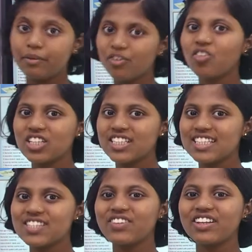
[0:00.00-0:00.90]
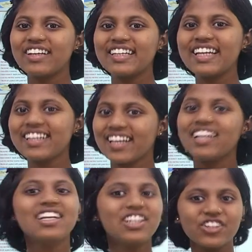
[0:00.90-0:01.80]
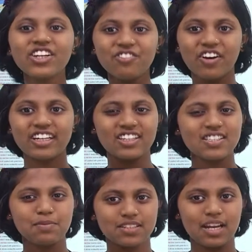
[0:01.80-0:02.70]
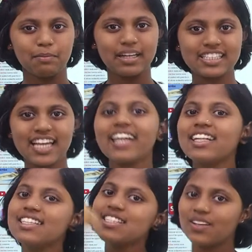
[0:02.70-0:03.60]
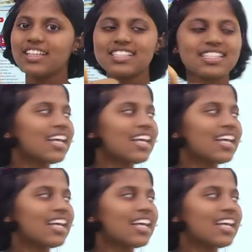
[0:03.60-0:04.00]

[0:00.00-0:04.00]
before watching this video in detail, don't forget to subscribe my channel. So let's